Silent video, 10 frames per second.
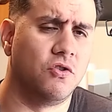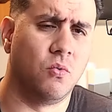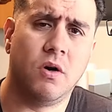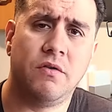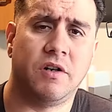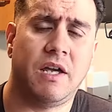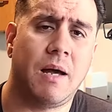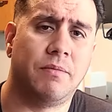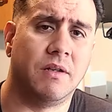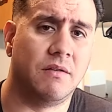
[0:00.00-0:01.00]
Dwarves are
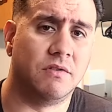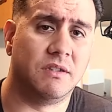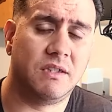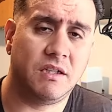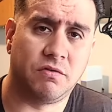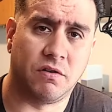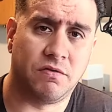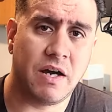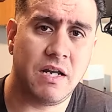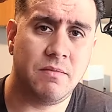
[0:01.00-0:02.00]
capped at level six for
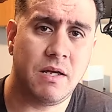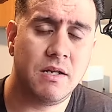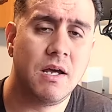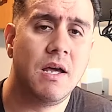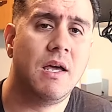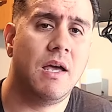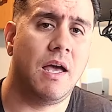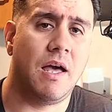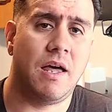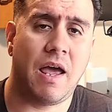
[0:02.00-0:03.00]
fighting men,
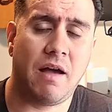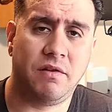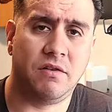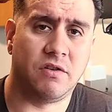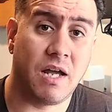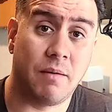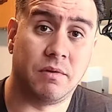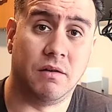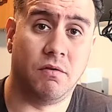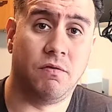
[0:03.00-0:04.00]
and halflings are capped
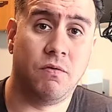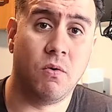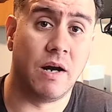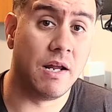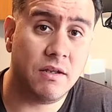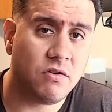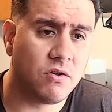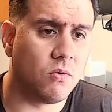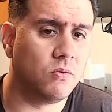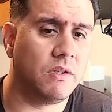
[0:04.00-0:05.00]
at level four. And these are
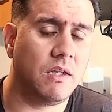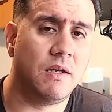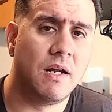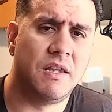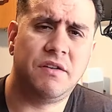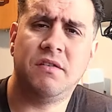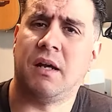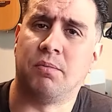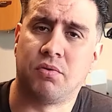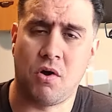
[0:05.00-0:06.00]
the only. This is
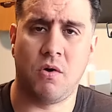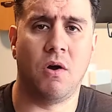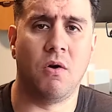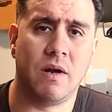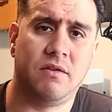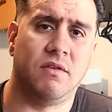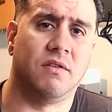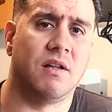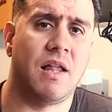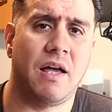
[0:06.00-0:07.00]
like proto
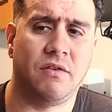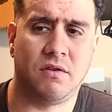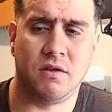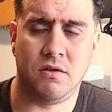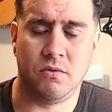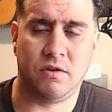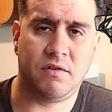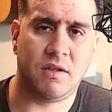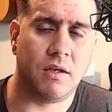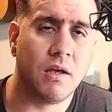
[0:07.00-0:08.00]
race-as-class that you would
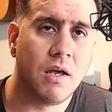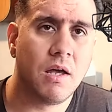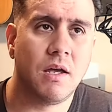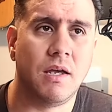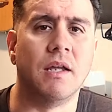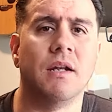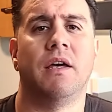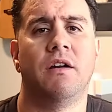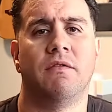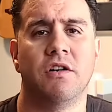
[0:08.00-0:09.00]
see in
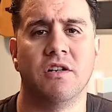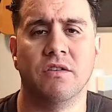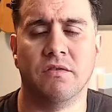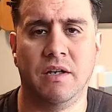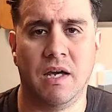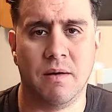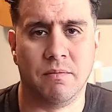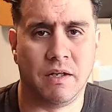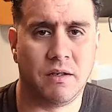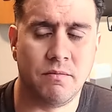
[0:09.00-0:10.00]
later versions of the game,
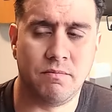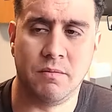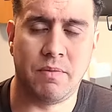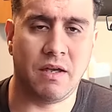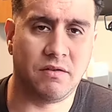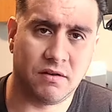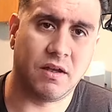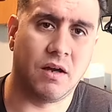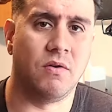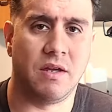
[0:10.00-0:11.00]
like the basic
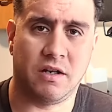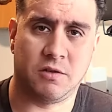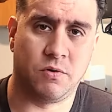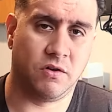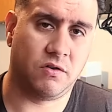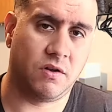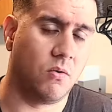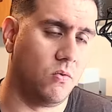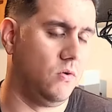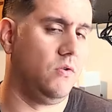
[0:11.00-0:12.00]
set or the expert set
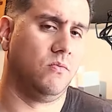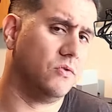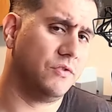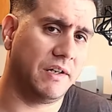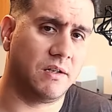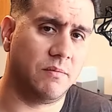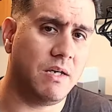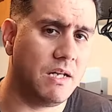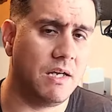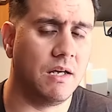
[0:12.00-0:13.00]
or the rules
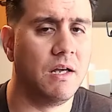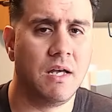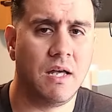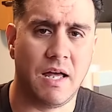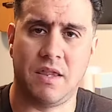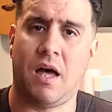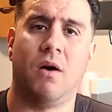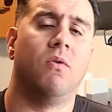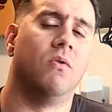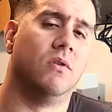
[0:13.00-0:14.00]
cyclopedia and that
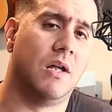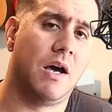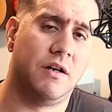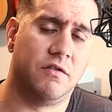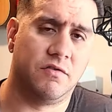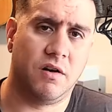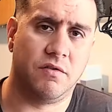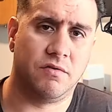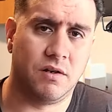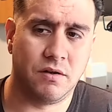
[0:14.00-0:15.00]
whole line of
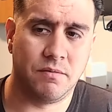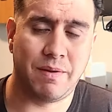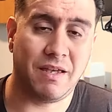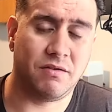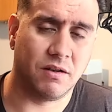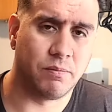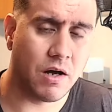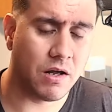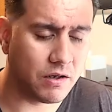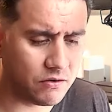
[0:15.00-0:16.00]
of uh, basic
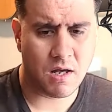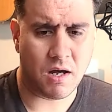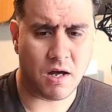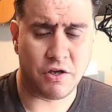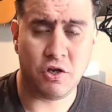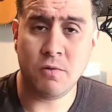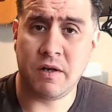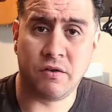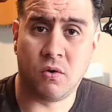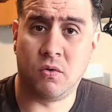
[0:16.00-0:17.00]
products. Uh, human
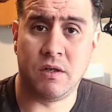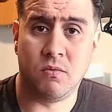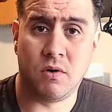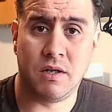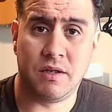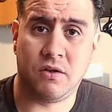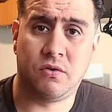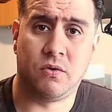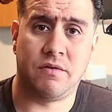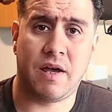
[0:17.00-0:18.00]
is the only one that
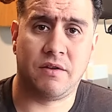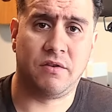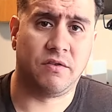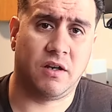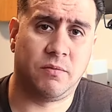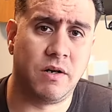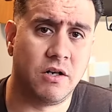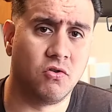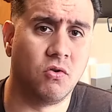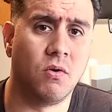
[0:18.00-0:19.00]
sort of has this
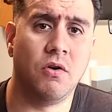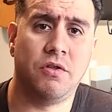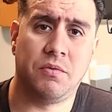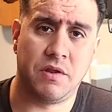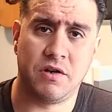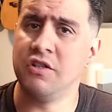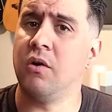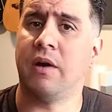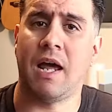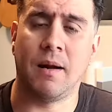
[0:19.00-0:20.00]
exponential growth where there's
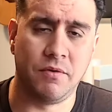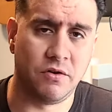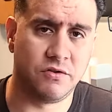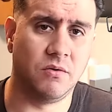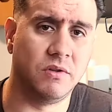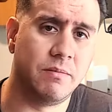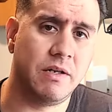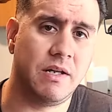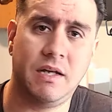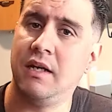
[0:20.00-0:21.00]
no cap, there's no
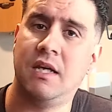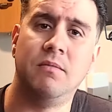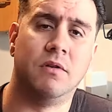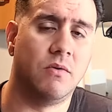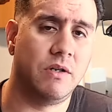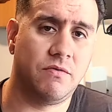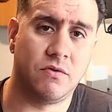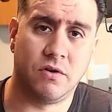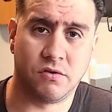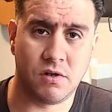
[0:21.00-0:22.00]
limit. They can keep going
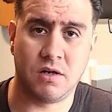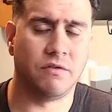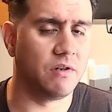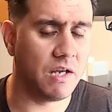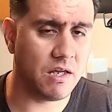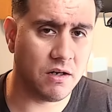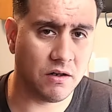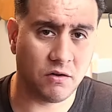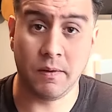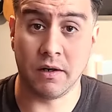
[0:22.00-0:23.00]
for as long as they're gaining
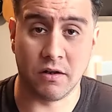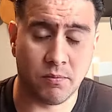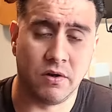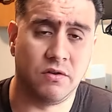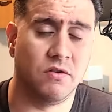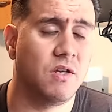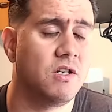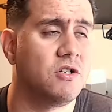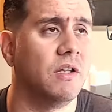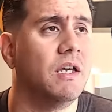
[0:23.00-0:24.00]
experience points,
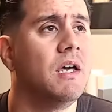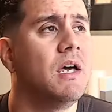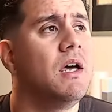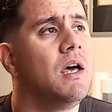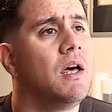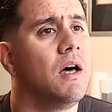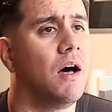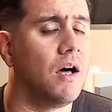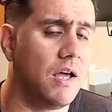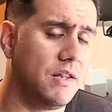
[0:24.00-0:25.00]
essentially.
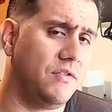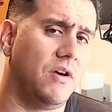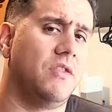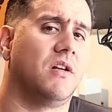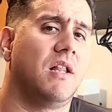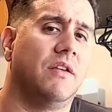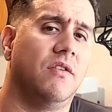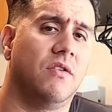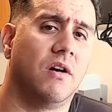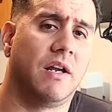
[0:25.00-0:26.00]
Uh, and these other
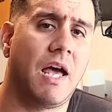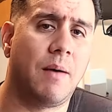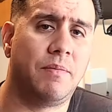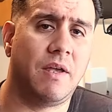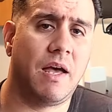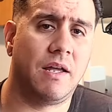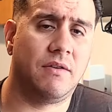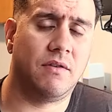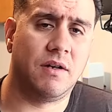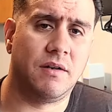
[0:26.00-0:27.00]
classes are capped
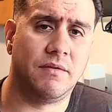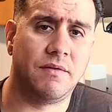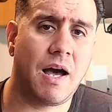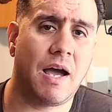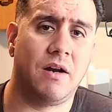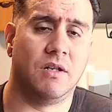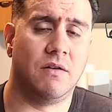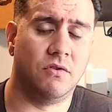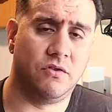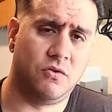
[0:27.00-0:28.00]
at uh, higher
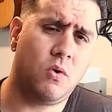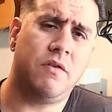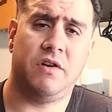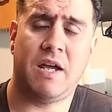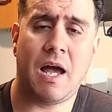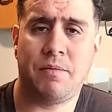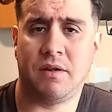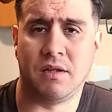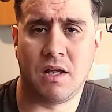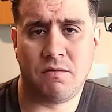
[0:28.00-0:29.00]
levels. Dwarves are capped at
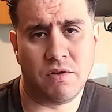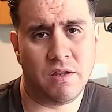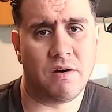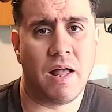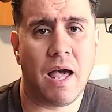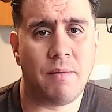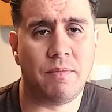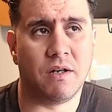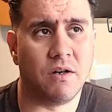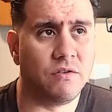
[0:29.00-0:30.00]
the level that they're at
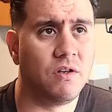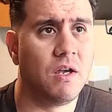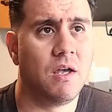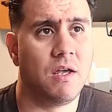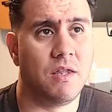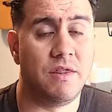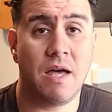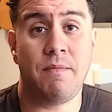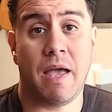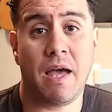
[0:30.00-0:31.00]
because
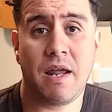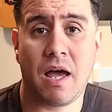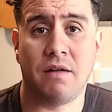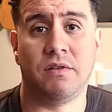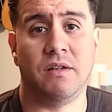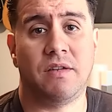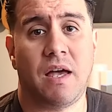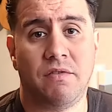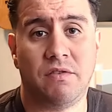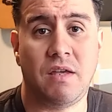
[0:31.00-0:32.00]
them and halflings
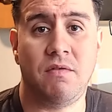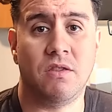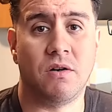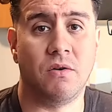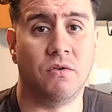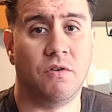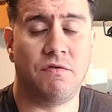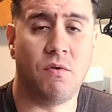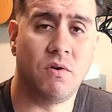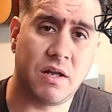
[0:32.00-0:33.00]
have saving throws
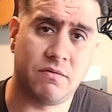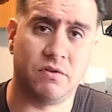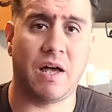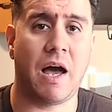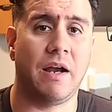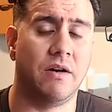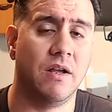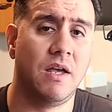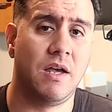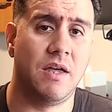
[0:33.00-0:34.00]
four levels higher
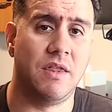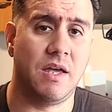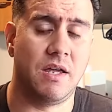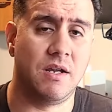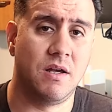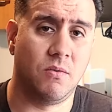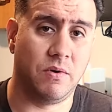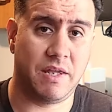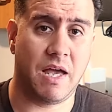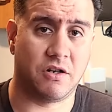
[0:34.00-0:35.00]
than
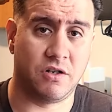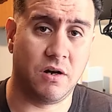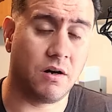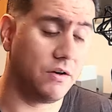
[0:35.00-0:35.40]
what they actually are.